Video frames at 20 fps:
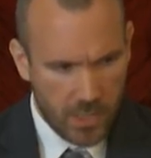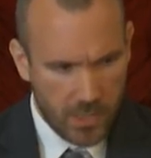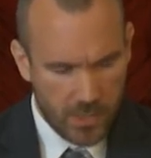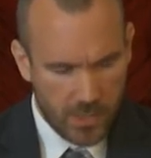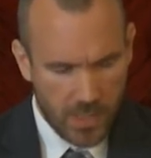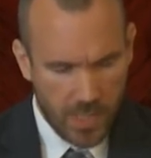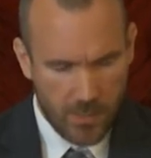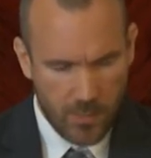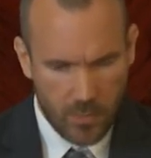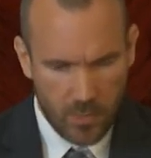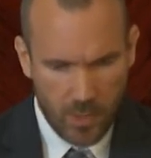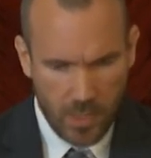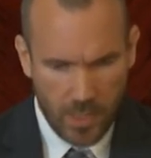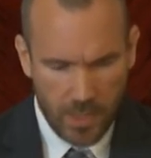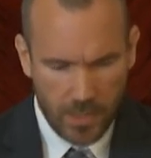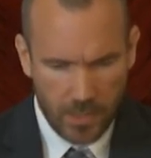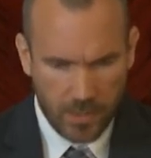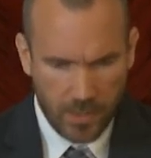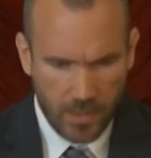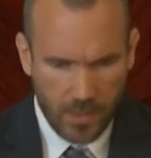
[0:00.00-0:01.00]
the
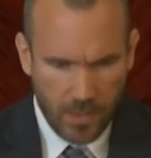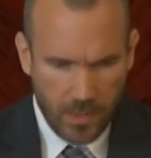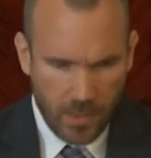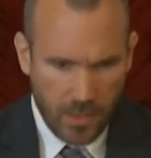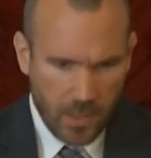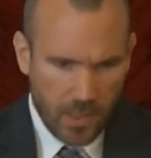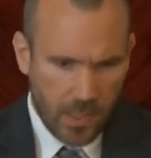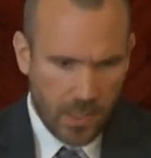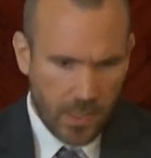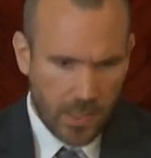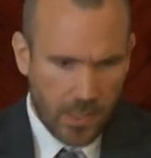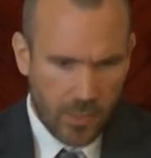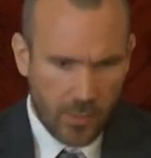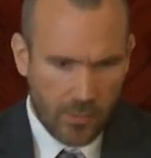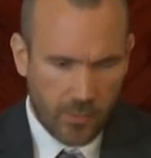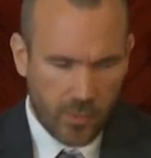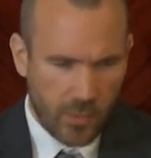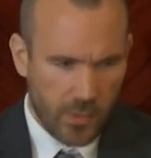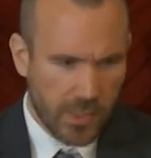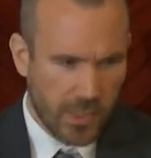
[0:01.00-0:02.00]
samurai. Of
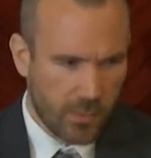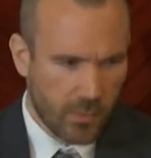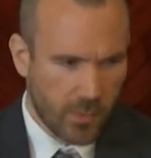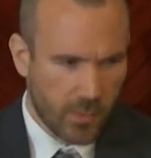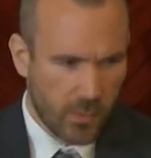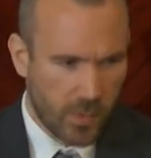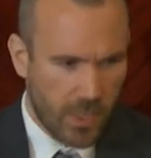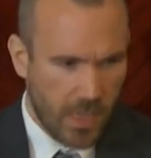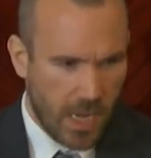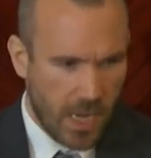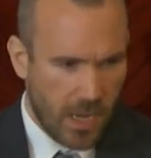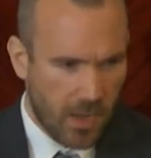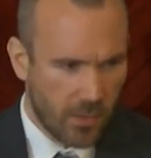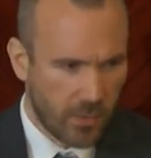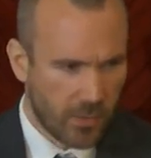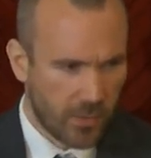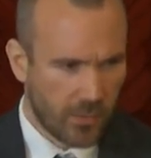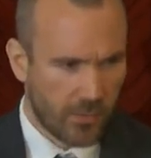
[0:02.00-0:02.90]
course, he was renowned